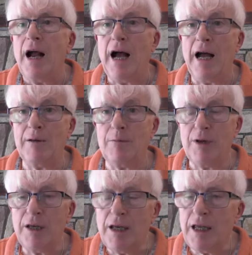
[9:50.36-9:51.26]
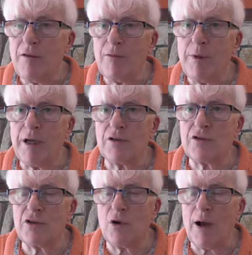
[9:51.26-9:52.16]
And believe me, it's
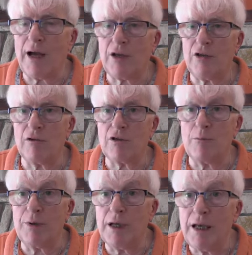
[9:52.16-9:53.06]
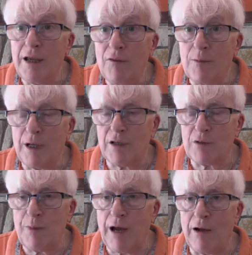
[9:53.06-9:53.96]
so accurate, and believe me,
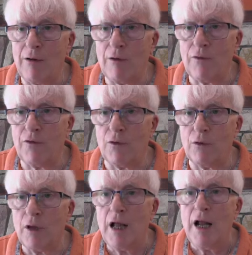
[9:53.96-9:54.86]
it's powerful.